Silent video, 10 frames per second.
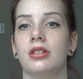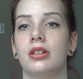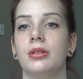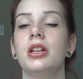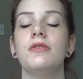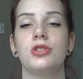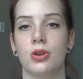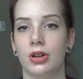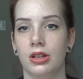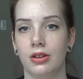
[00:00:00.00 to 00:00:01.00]
I'm not even
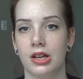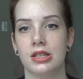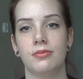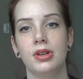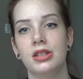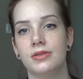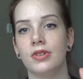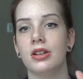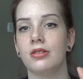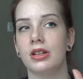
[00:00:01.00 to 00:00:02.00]
joking, you guys. I've made this
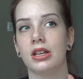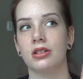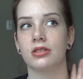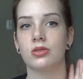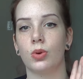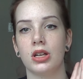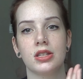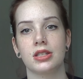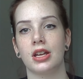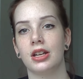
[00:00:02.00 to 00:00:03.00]
video like
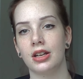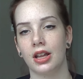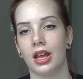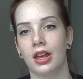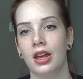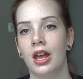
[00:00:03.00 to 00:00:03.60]
twice and like